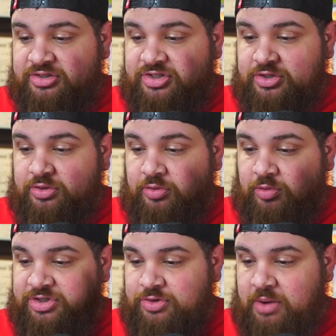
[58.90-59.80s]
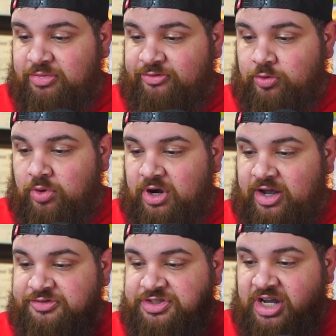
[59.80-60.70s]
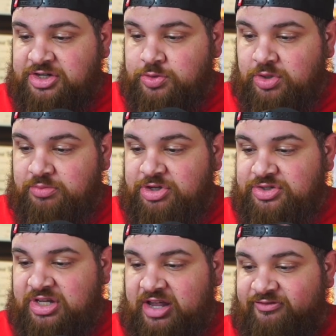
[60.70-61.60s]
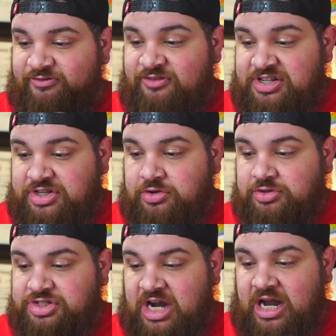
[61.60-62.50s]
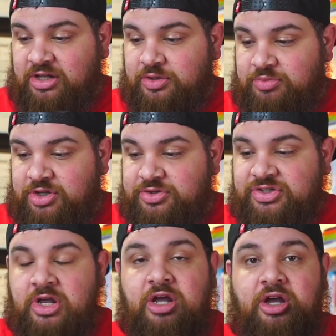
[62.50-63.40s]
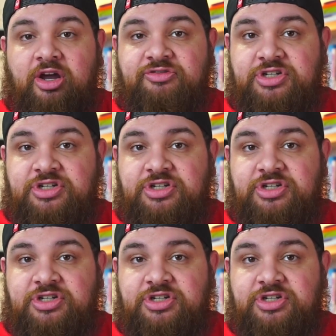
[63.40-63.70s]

to what's right before, of sexual abuse and physical child abuse of